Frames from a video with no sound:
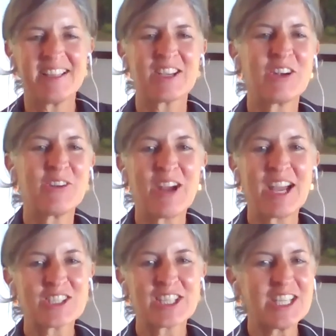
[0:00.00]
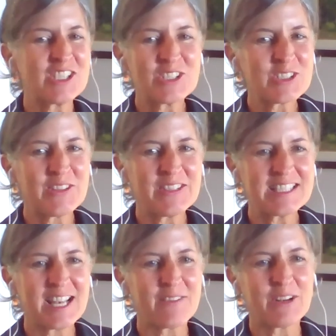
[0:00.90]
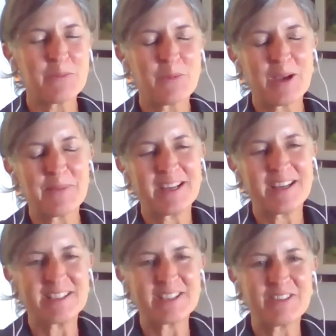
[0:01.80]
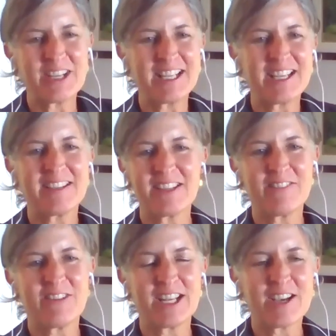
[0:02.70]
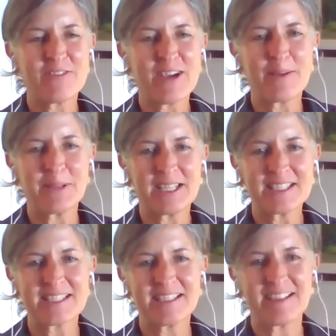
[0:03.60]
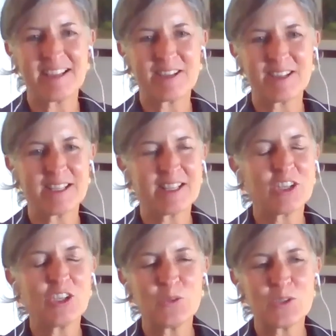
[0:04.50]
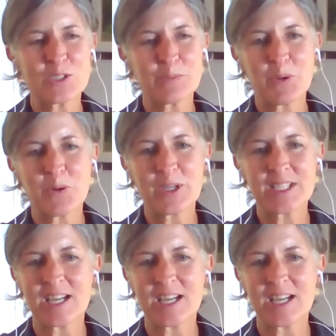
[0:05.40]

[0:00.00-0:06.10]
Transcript: Congratulations on these Level Up webinars. They really are fabulous and a huge support to